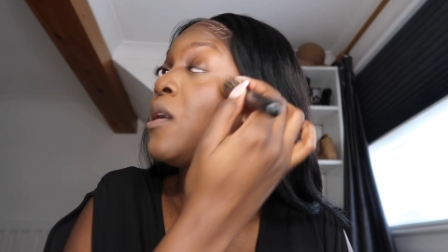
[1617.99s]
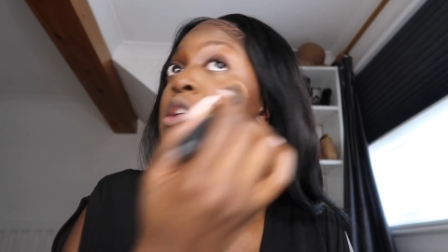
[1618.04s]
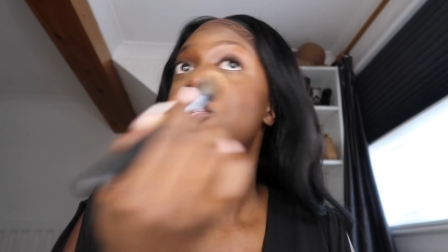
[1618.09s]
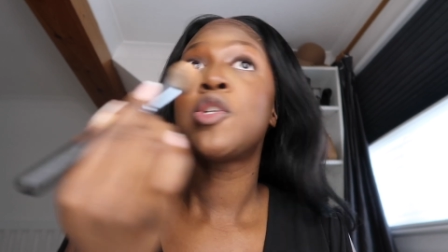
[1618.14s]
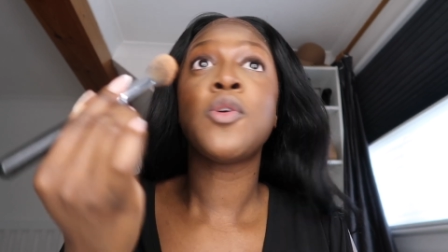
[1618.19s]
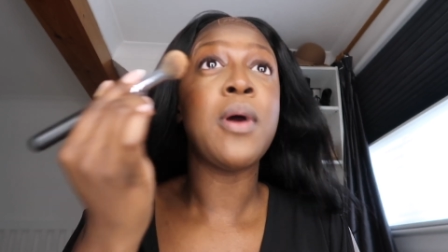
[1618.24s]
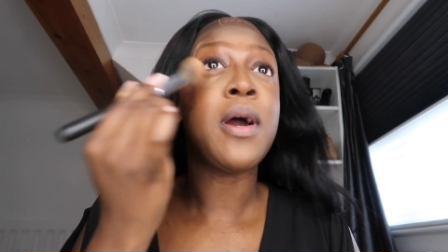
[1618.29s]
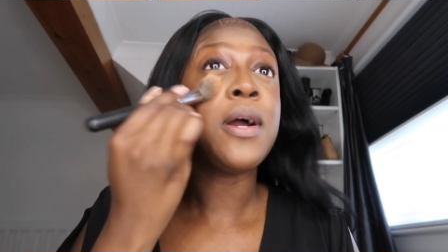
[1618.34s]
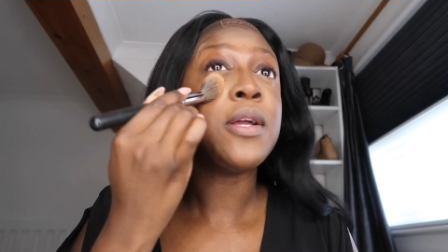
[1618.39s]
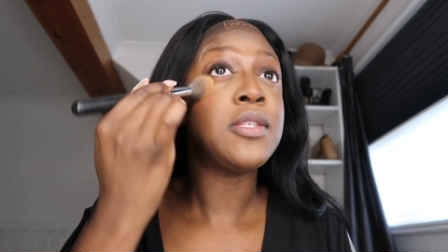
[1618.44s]

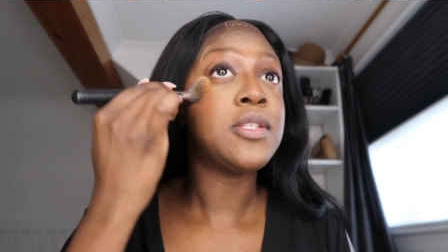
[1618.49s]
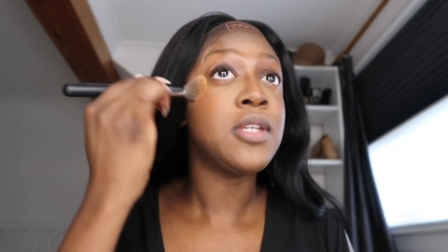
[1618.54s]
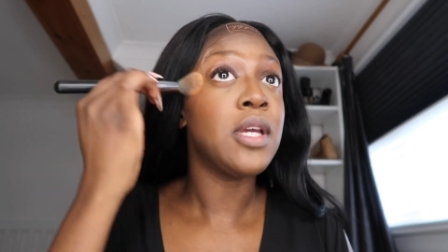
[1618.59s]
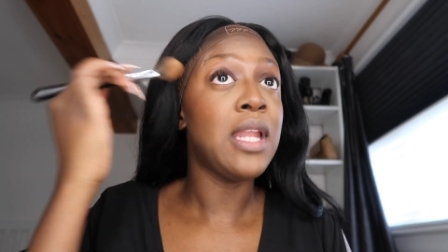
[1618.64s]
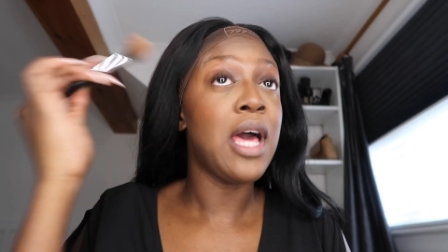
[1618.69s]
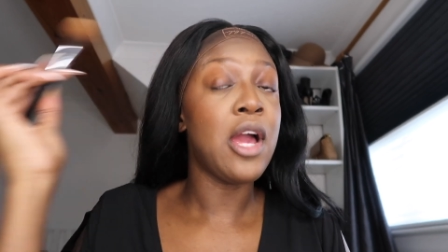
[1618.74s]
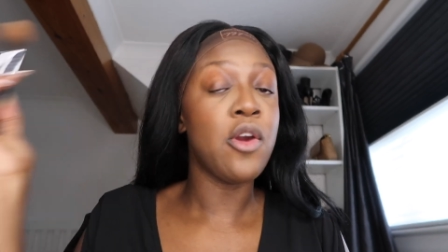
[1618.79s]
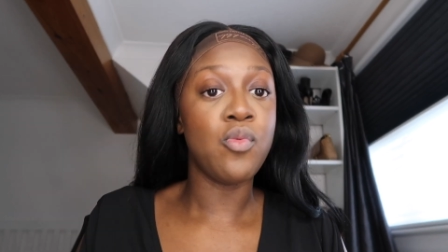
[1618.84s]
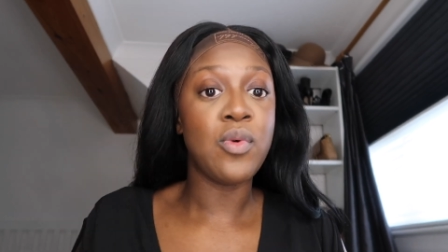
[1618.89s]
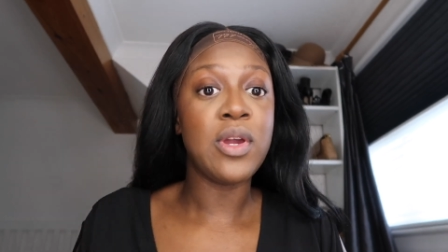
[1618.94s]
trying to
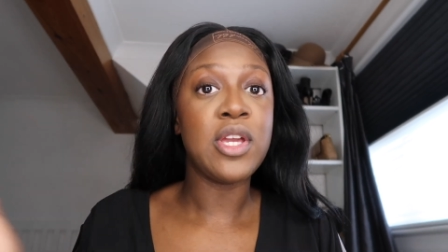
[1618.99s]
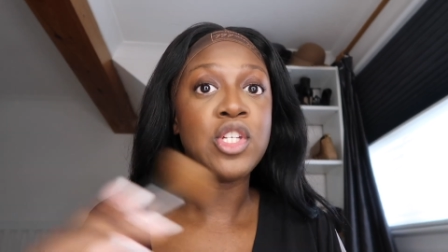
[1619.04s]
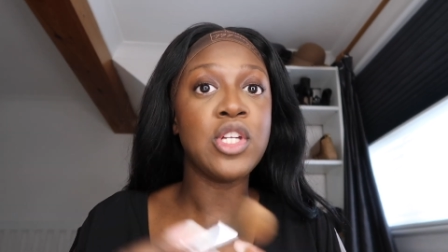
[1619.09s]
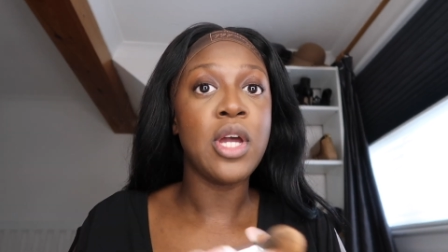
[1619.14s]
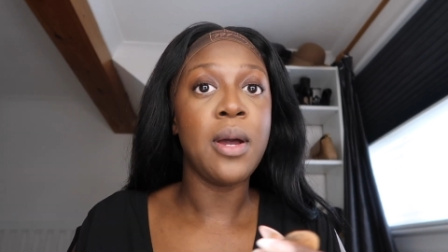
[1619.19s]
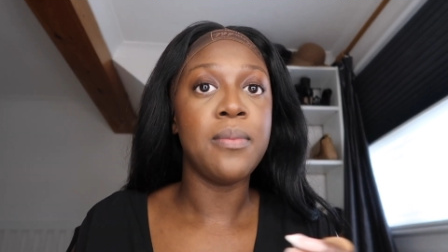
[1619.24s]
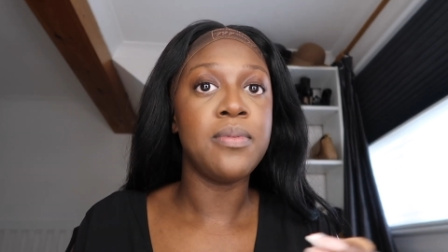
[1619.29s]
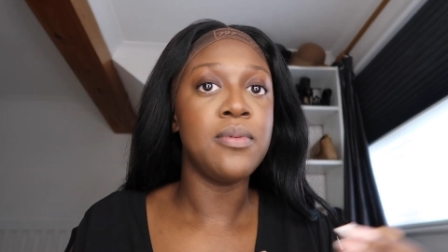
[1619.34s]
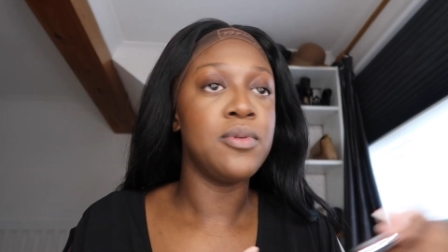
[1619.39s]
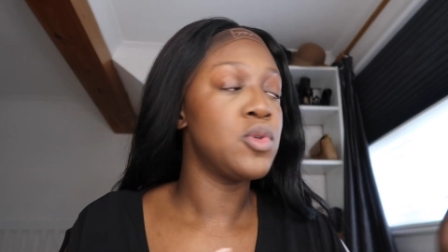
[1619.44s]
like reach
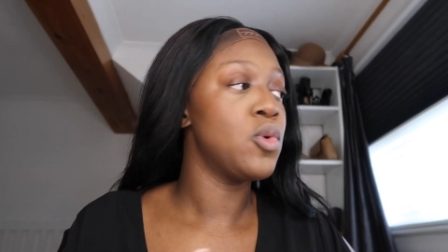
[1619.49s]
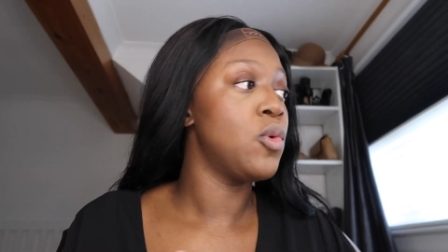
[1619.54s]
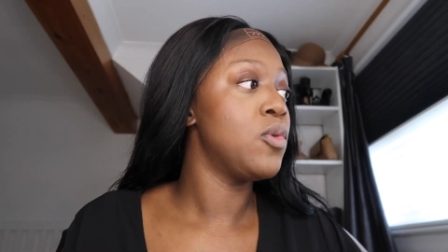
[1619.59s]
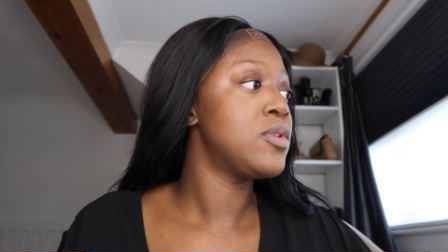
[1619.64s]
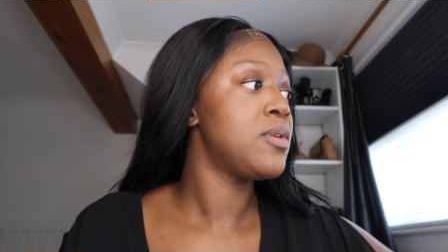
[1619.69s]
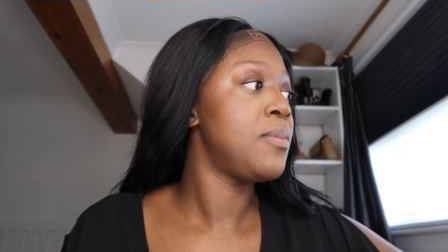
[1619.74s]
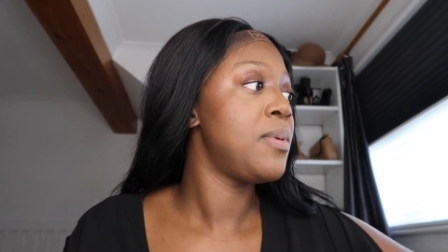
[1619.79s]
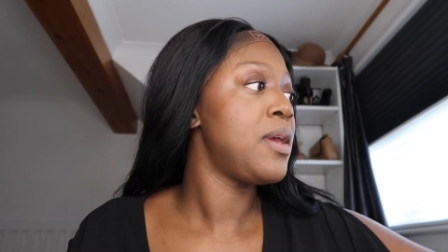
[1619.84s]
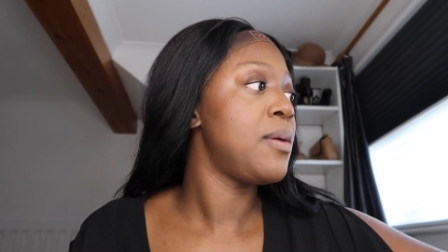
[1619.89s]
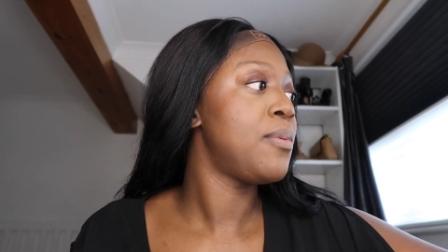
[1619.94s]
up and talk
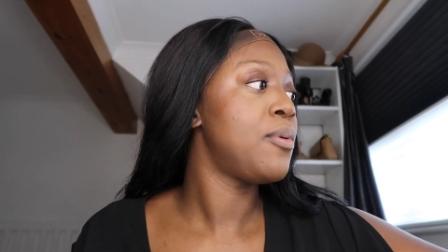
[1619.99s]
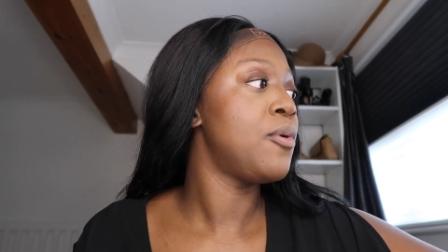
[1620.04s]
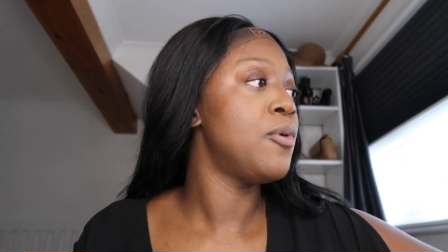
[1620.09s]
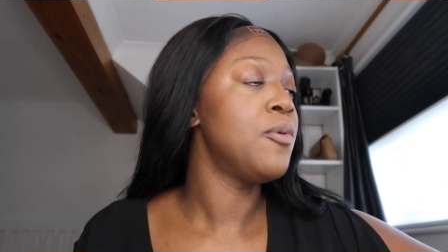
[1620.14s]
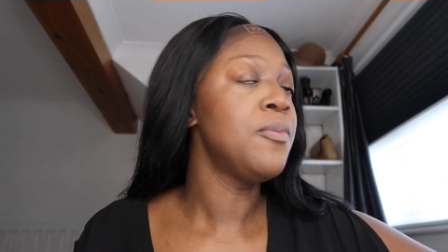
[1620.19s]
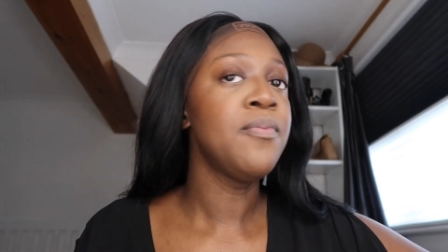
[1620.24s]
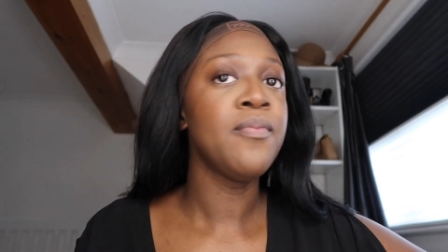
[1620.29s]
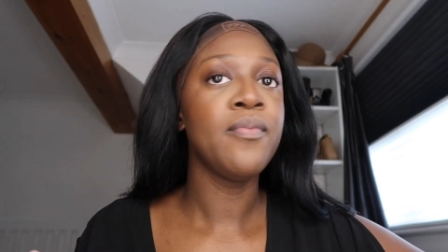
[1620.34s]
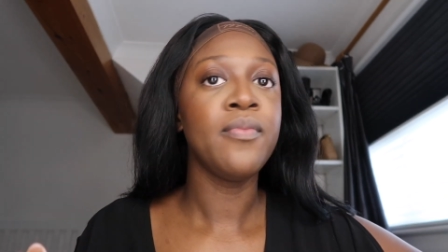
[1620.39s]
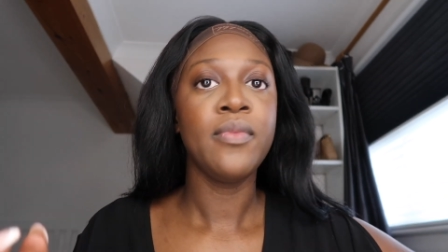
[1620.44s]
to
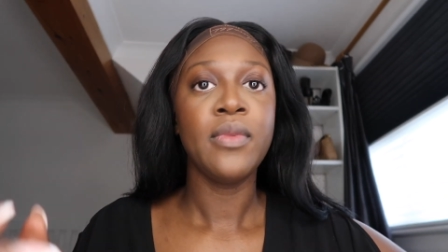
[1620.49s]
people.